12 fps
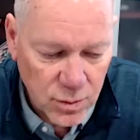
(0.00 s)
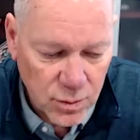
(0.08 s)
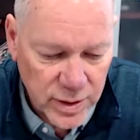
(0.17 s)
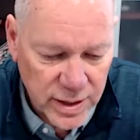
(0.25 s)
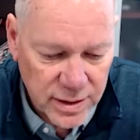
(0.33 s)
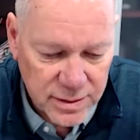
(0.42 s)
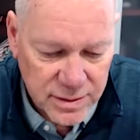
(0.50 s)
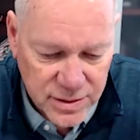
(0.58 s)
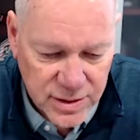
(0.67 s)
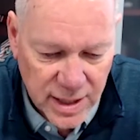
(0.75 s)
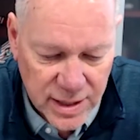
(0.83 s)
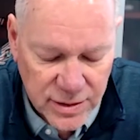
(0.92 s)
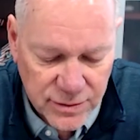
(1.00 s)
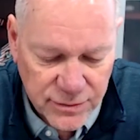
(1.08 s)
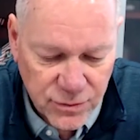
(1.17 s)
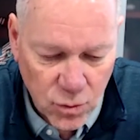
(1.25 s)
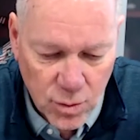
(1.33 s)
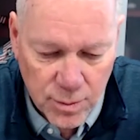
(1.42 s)
we decided to
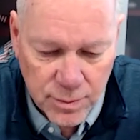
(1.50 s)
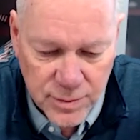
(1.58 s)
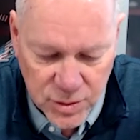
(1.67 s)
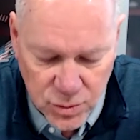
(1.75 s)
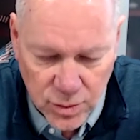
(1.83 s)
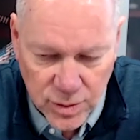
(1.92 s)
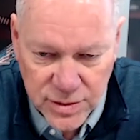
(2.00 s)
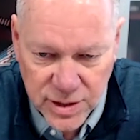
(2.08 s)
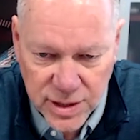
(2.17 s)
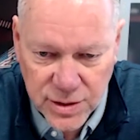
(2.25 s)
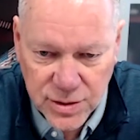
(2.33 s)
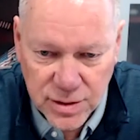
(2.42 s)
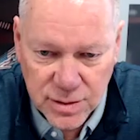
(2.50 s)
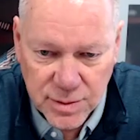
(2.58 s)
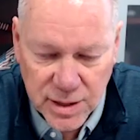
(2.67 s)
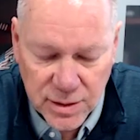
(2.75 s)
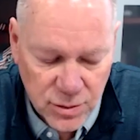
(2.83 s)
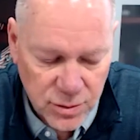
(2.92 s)
form this organization
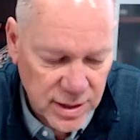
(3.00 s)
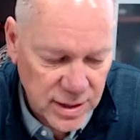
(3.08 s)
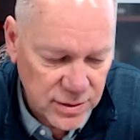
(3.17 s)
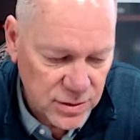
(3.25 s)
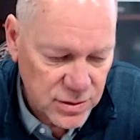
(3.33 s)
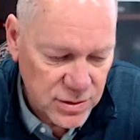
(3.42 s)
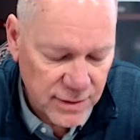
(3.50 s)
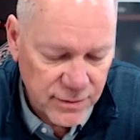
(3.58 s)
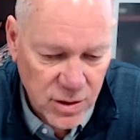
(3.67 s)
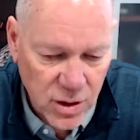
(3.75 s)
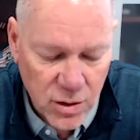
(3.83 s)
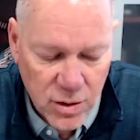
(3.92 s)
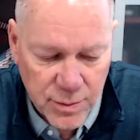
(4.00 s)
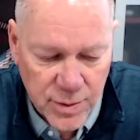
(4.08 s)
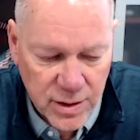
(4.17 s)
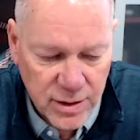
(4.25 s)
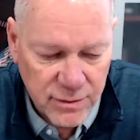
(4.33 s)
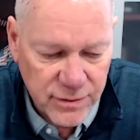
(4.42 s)
in 2007, Honored
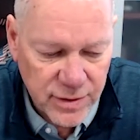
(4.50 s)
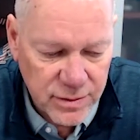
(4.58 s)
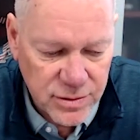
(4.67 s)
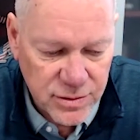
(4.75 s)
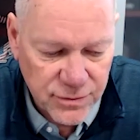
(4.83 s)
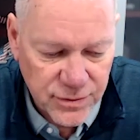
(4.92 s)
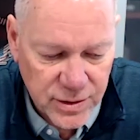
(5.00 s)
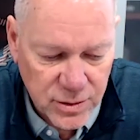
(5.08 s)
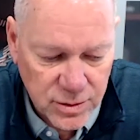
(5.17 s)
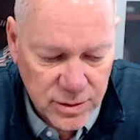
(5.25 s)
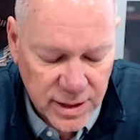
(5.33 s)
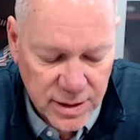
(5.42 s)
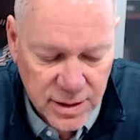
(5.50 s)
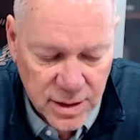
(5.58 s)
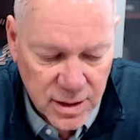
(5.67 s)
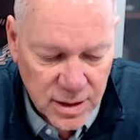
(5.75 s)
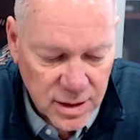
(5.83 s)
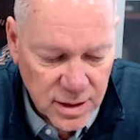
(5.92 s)
American Veterans of Field. And
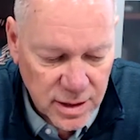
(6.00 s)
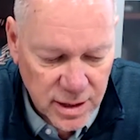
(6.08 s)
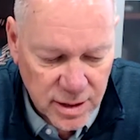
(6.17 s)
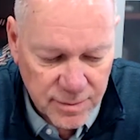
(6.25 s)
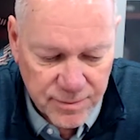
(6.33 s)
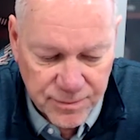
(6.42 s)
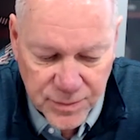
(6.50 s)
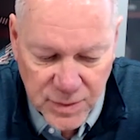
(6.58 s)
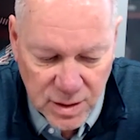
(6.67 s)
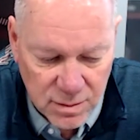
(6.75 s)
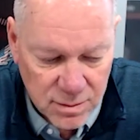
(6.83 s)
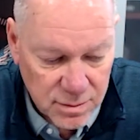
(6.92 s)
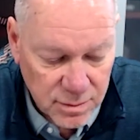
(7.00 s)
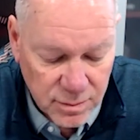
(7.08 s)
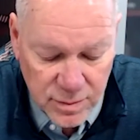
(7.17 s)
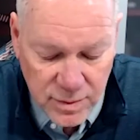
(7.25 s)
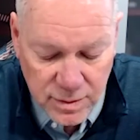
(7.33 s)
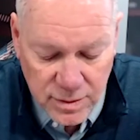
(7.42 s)
um,
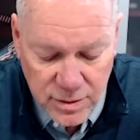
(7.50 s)
the